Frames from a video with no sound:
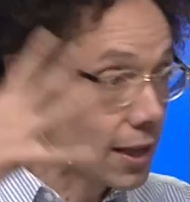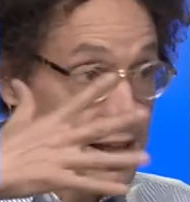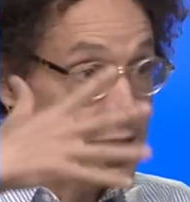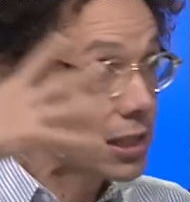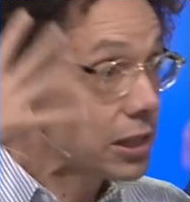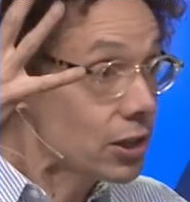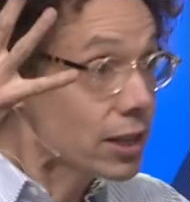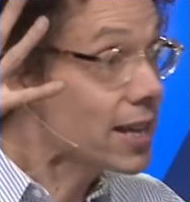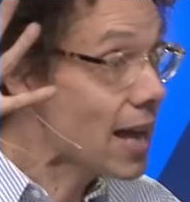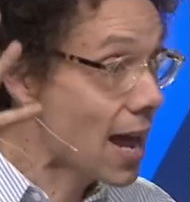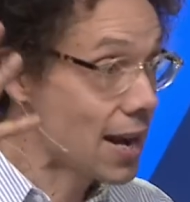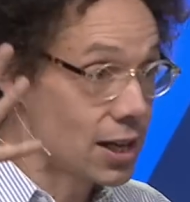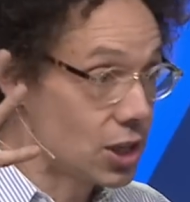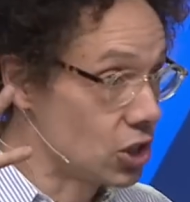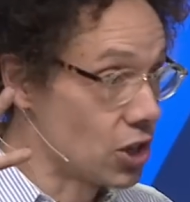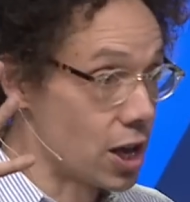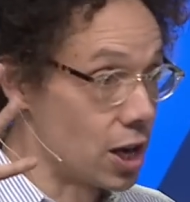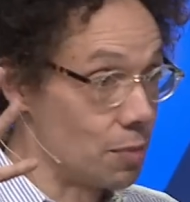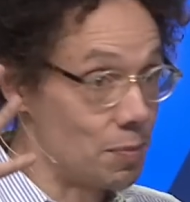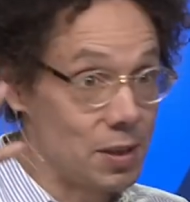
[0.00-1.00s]
They just look at
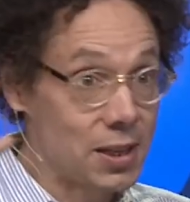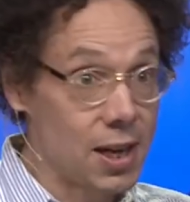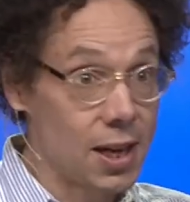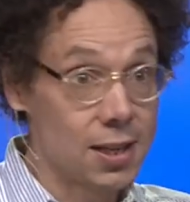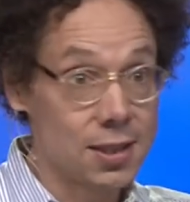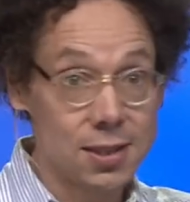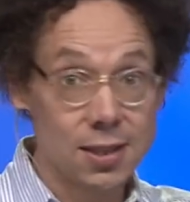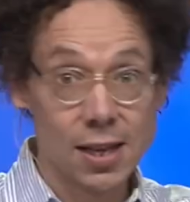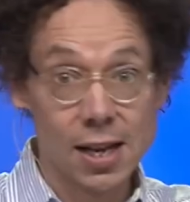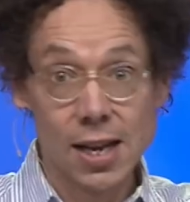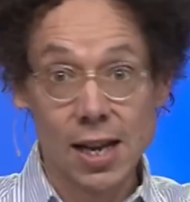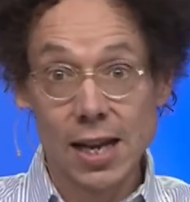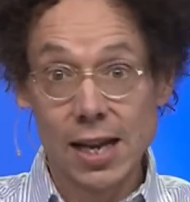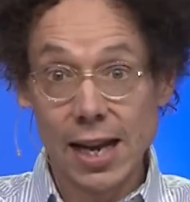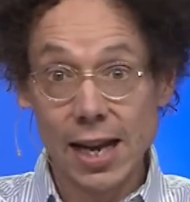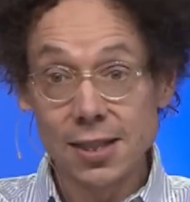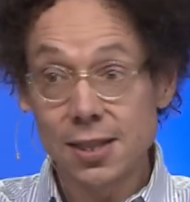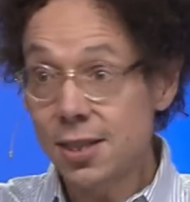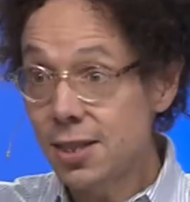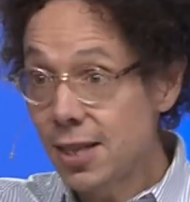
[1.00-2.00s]
each other because
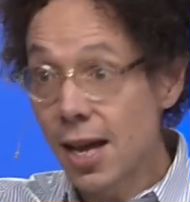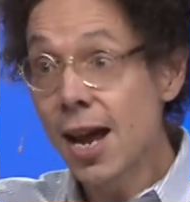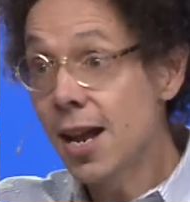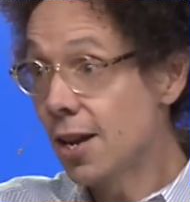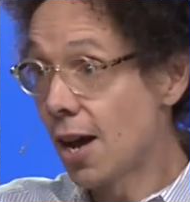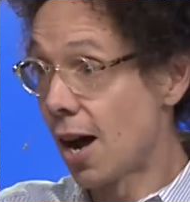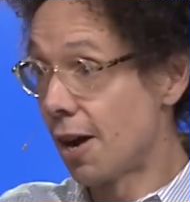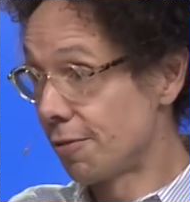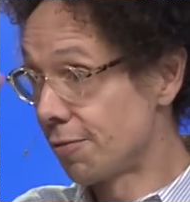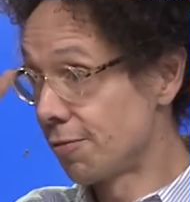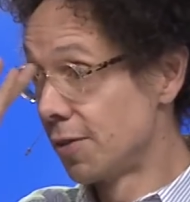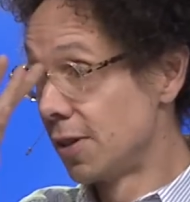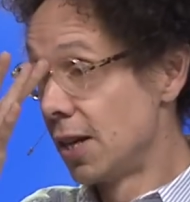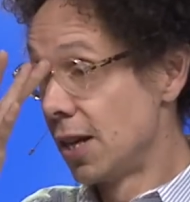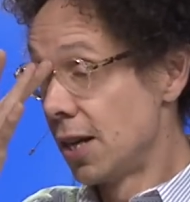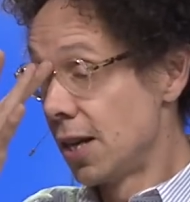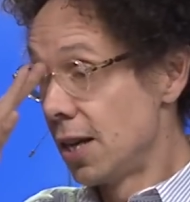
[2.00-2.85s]
it's a standoff.